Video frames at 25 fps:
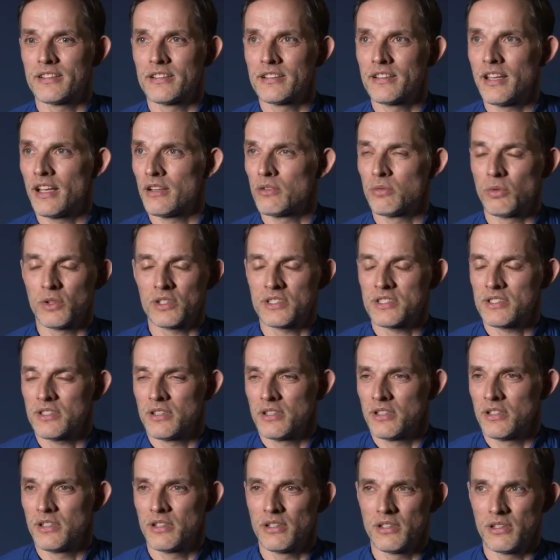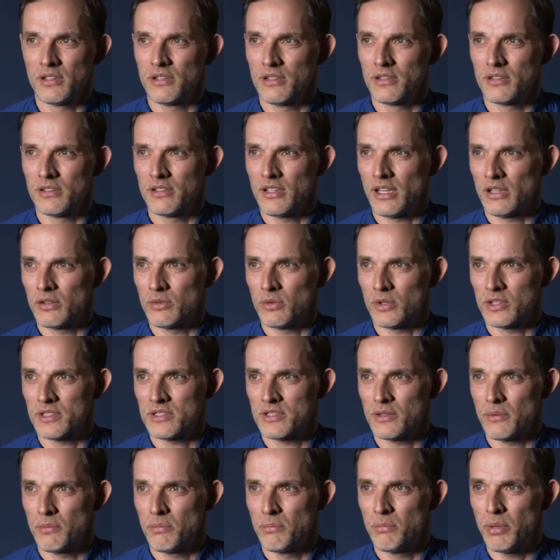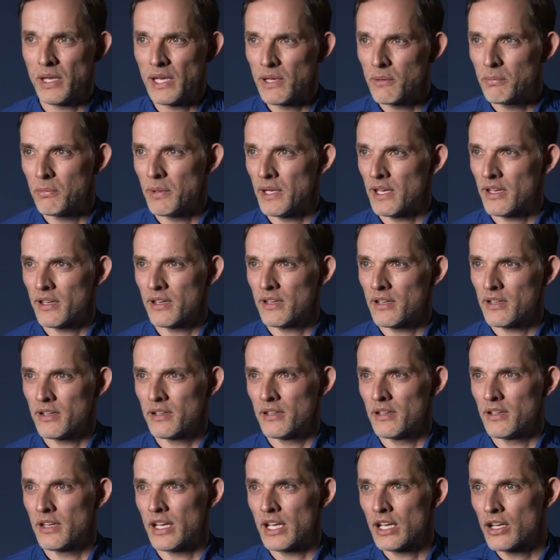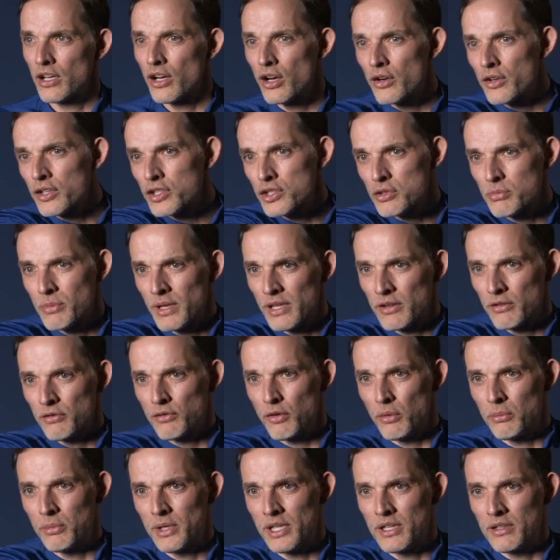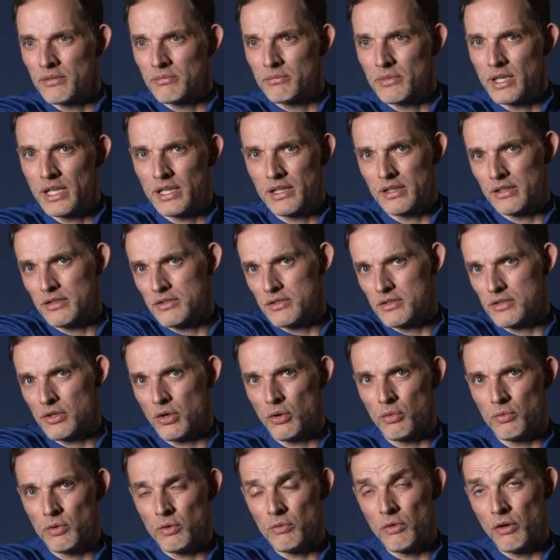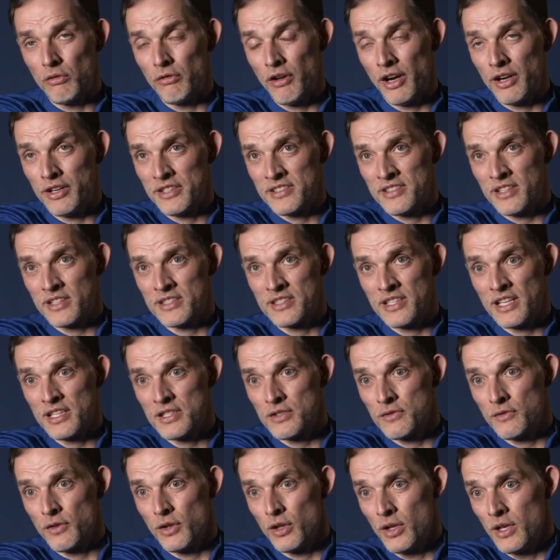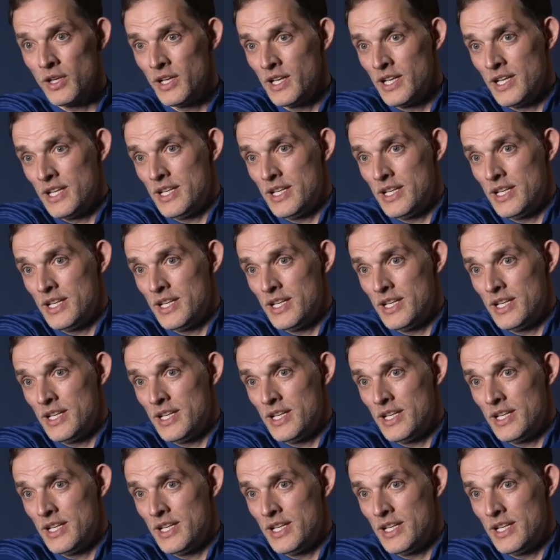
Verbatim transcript: that was a, that was a big big uh, encouragement for me and so we were very successful